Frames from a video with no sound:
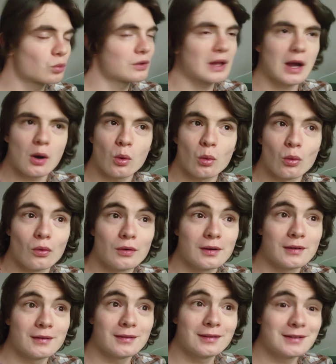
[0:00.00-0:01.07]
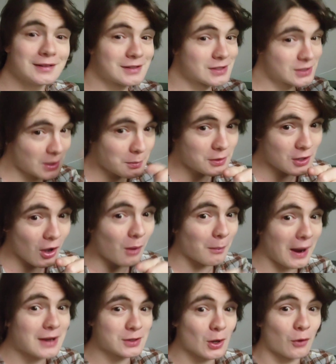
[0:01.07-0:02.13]
Now, some of y'all
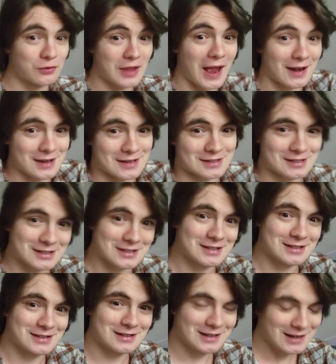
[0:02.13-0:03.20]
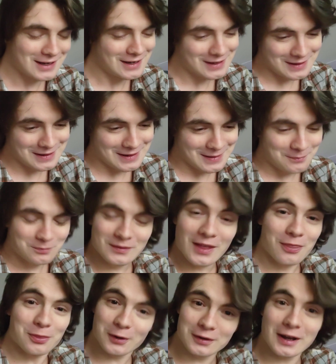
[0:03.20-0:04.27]
might know what that is.
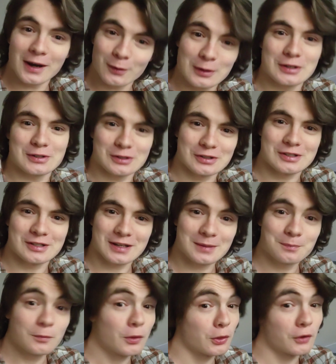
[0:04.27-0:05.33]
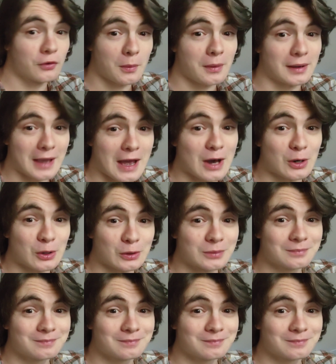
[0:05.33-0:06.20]
They're not oysters. They're from Macau.